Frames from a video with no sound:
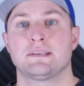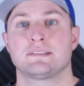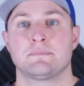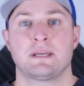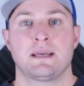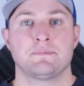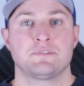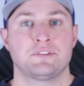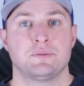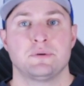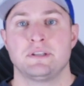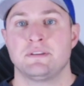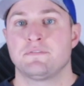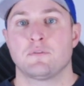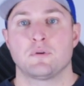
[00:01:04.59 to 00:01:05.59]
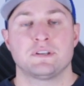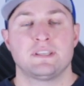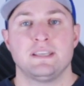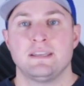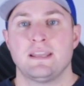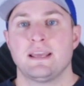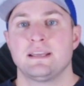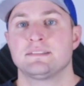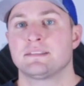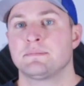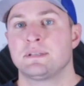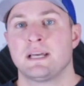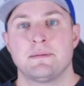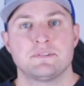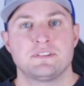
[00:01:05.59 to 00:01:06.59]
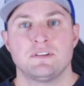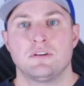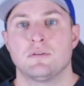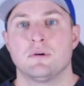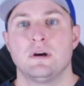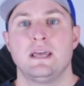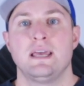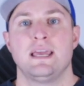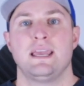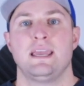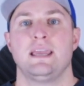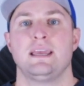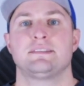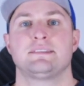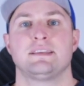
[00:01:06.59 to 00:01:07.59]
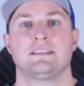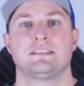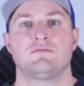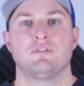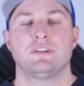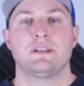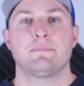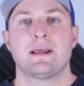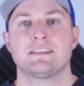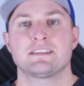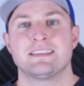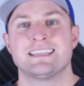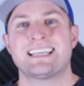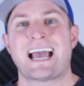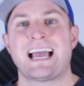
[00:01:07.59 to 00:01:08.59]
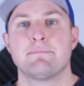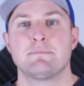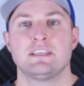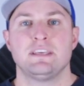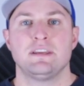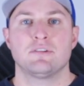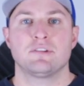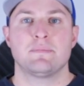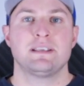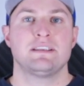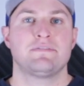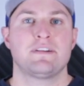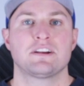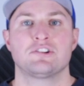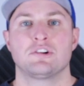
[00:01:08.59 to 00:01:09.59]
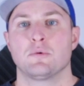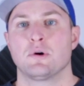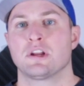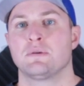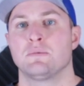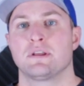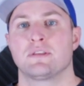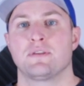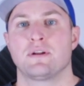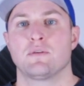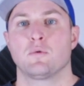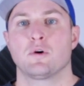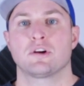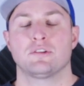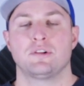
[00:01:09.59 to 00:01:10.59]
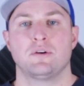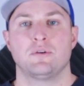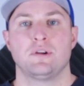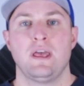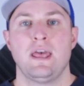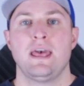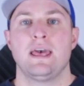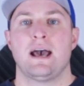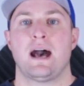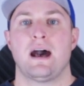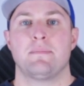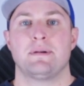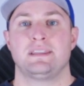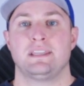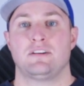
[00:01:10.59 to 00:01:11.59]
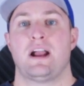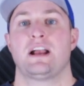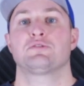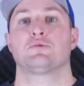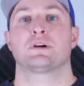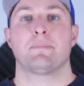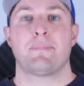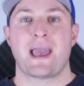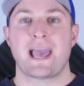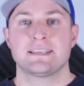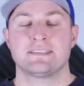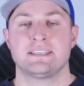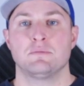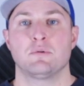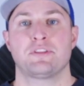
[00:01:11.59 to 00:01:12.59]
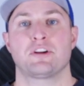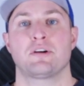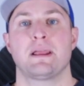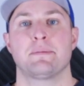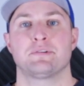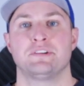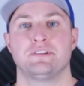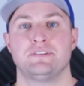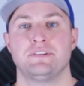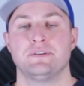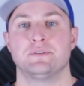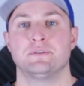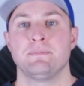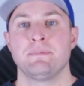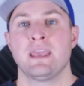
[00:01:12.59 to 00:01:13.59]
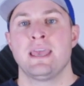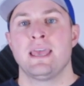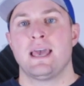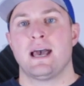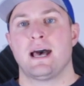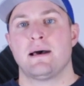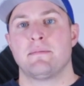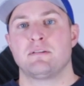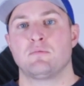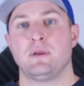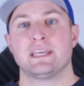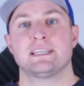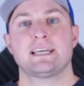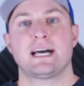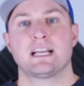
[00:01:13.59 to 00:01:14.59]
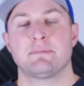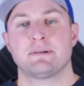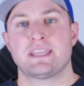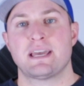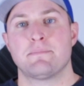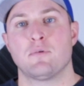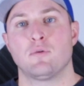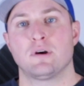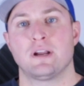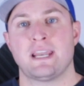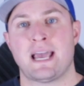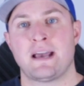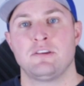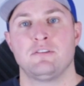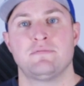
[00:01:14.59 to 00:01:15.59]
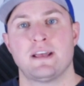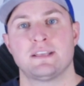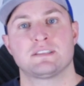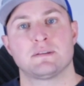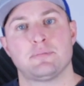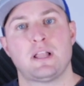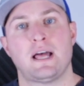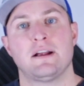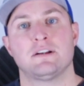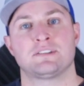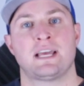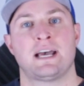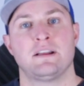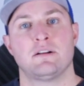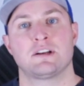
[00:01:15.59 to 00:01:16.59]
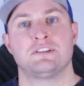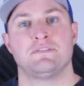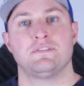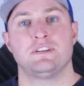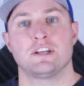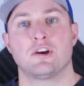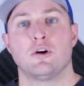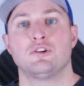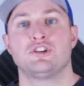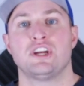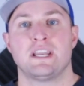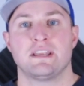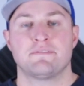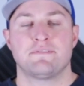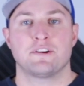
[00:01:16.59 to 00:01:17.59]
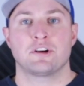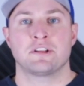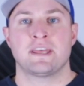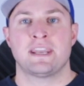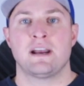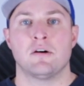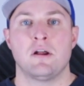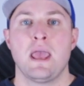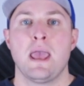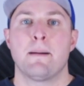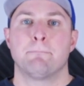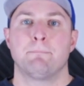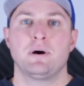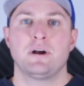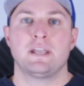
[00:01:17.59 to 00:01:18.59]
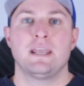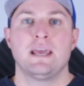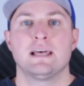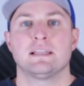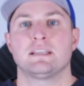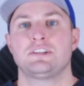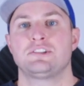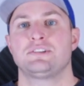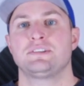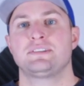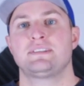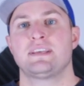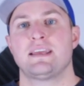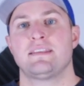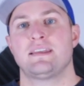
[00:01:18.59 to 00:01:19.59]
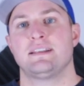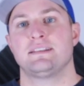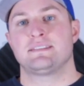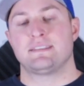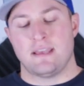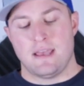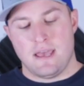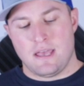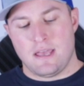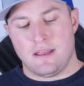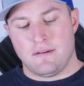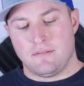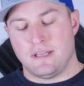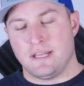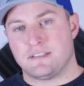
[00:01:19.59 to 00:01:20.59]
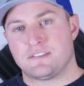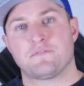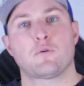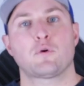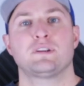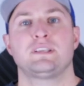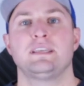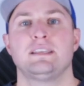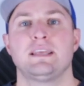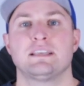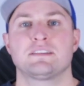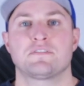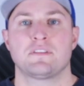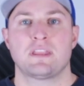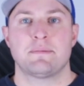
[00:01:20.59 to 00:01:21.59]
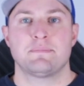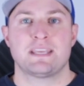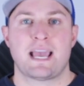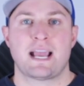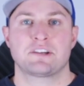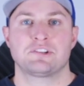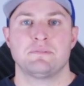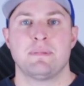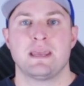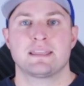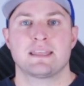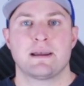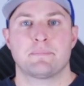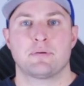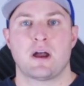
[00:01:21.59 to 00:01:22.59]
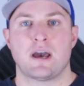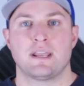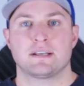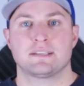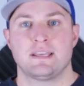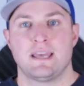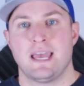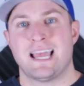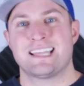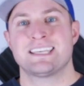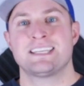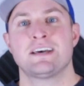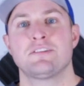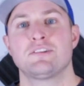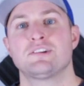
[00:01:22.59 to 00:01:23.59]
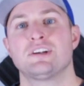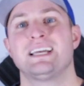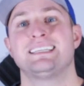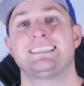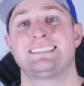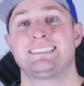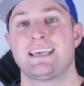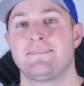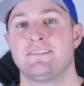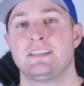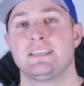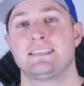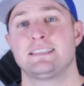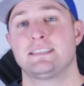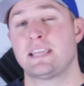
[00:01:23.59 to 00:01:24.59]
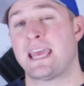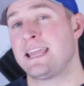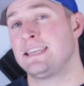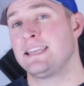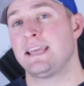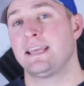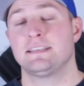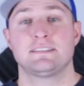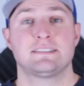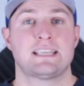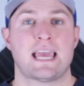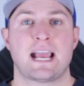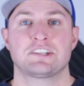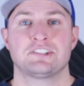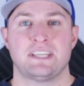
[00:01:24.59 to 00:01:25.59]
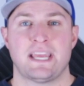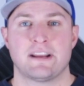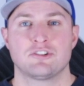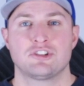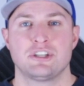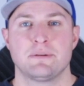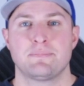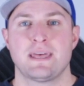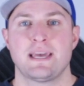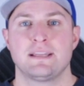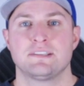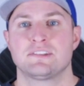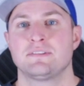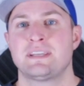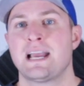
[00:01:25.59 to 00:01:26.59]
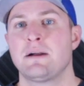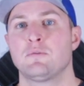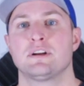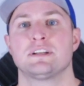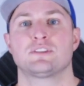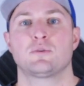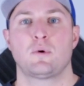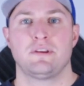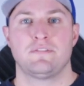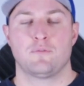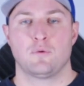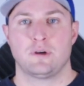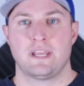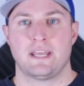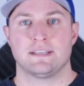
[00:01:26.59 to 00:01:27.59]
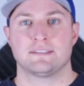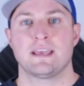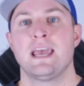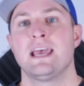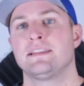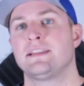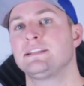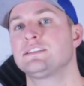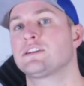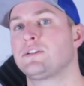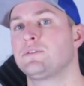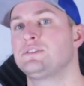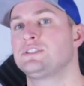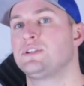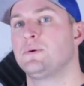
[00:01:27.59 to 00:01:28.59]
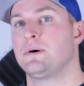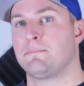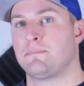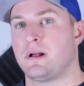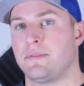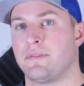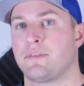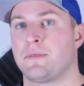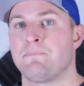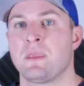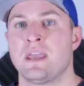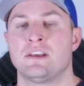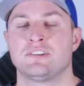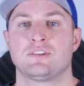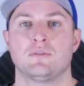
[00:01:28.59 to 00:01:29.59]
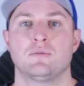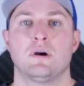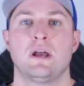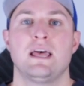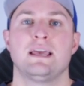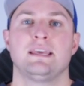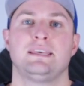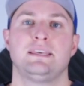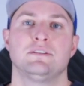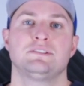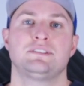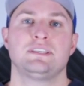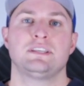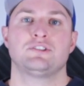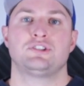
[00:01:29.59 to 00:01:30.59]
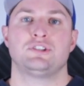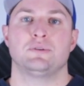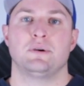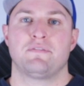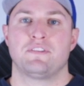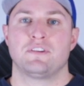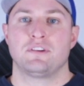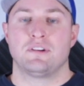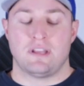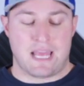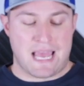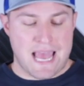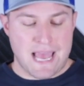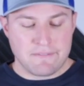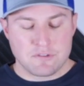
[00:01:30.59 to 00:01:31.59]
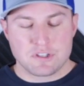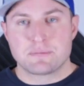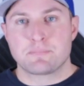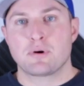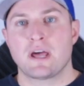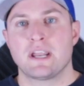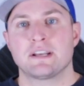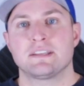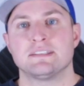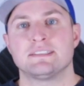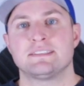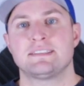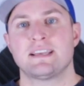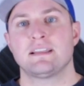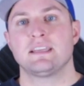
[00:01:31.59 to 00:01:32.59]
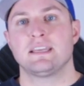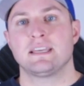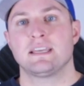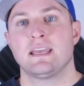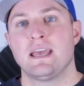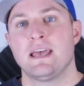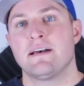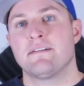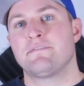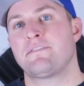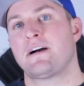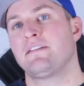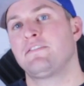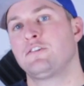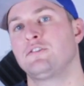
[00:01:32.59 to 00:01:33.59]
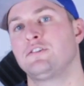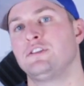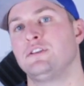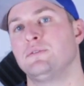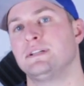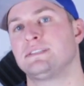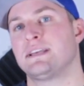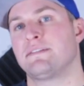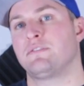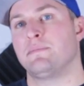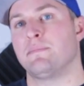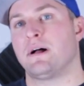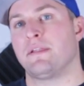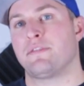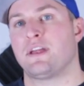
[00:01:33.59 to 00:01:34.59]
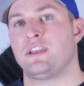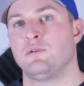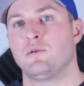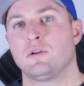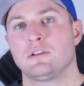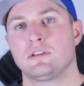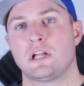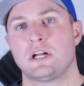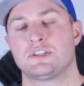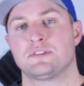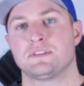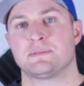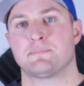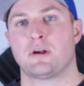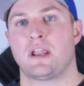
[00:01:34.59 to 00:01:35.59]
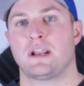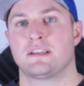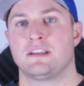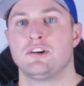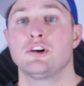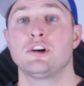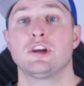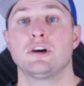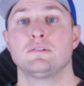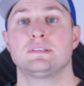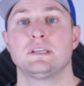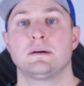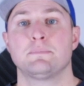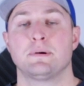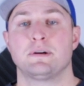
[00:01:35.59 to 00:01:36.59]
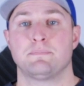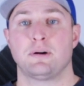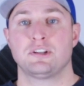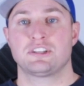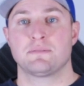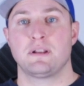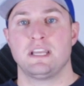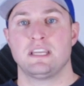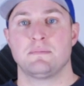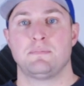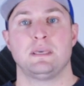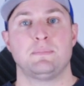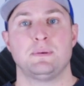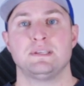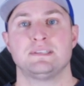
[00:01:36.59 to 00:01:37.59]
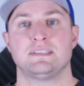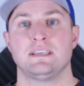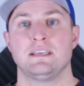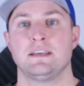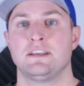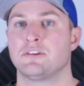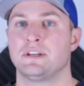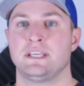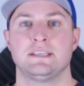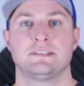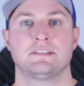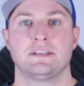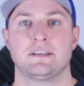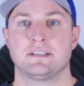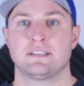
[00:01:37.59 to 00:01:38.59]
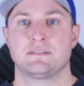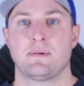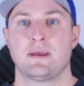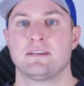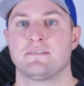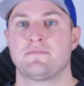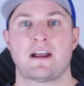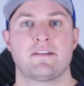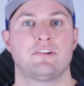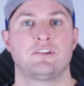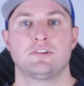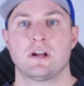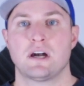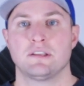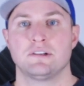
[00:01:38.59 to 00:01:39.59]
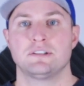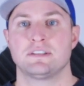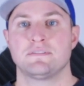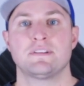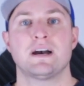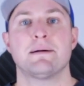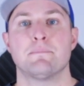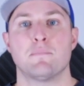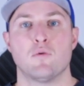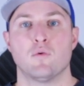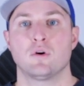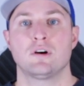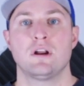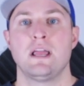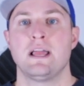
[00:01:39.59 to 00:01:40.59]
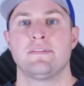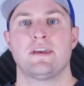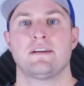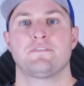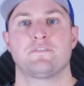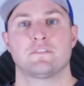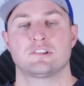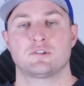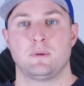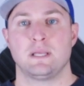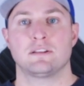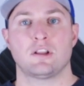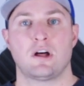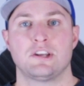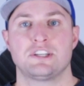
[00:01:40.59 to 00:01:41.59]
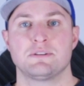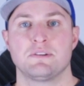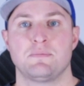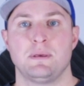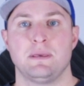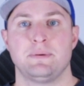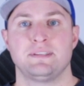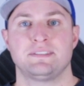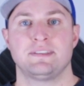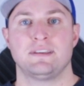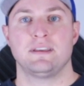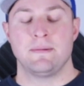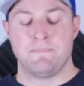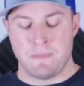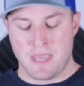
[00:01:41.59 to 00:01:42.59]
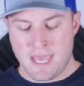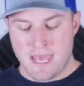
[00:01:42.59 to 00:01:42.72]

Sometimes they'll do it in 14 days. Sometimes, it really depends on the time of the year, the manufacturer you're working with, their workload, and their actual capacity, what they're able to do. And we can talk about that more and how you vet suppliers and how you're actually negotiating and figuring that out. But let's just say that it's 14 days for them to actually make that product. It's another 7 to 10 days to actually airship that. So now we're at 24 days. That's close to a month. So here's the issue. If their average product is selling 500 units every month and you go to launch this product and you're going to go dump a bunch of money into PPC, you're easily going to spend $500, if not more, that first week launching with PPC.